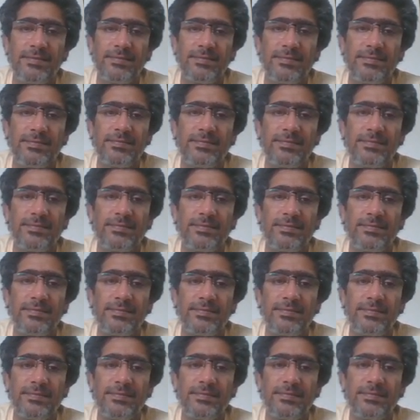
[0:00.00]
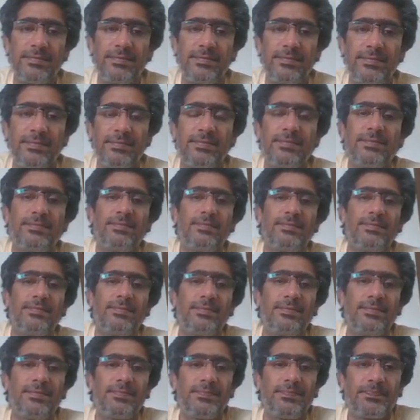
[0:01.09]

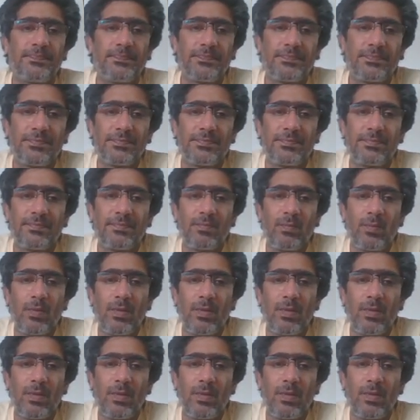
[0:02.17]
Nothing is said.